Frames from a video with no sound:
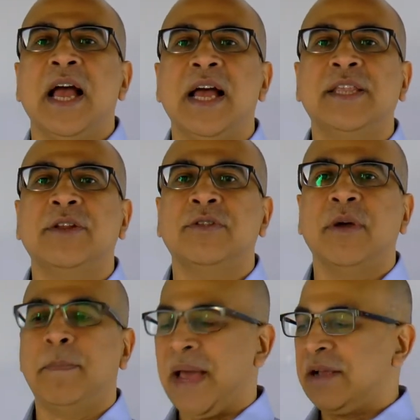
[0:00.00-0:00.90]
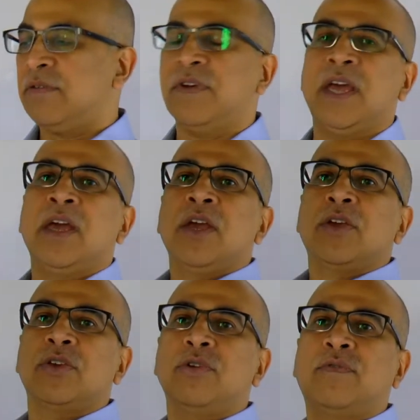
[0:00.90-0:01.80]
and then on the back of it,
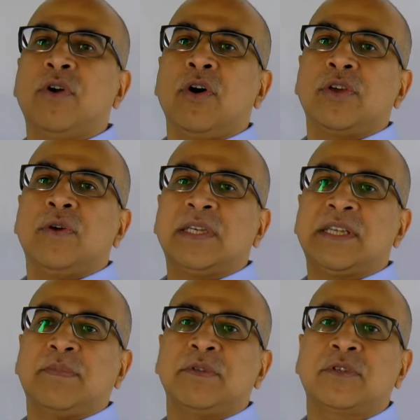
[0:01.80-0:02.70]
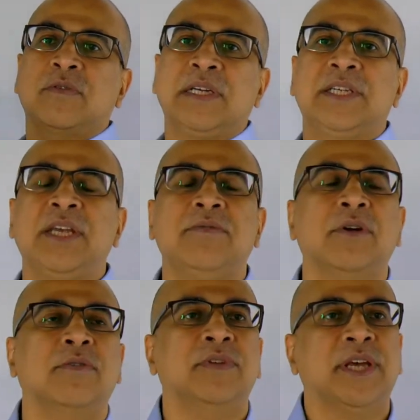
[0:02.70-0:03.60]
you've got your acceptance
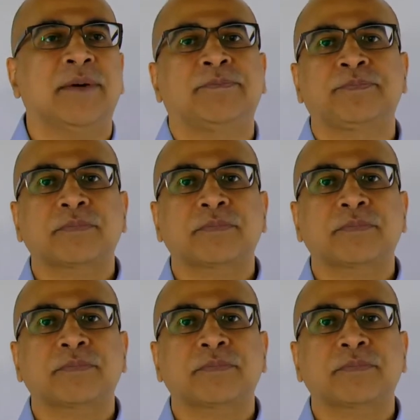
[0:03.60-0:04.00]
criteria over there.